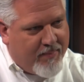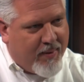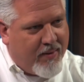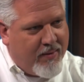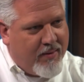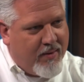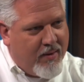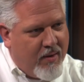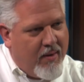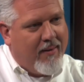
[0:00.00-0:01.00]

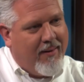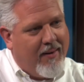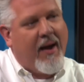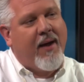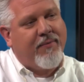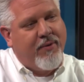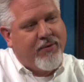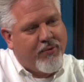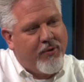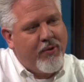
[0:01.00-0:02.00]
people
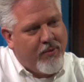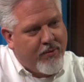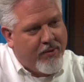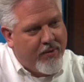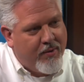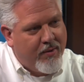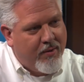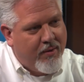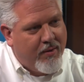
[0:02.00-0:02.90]
got the truth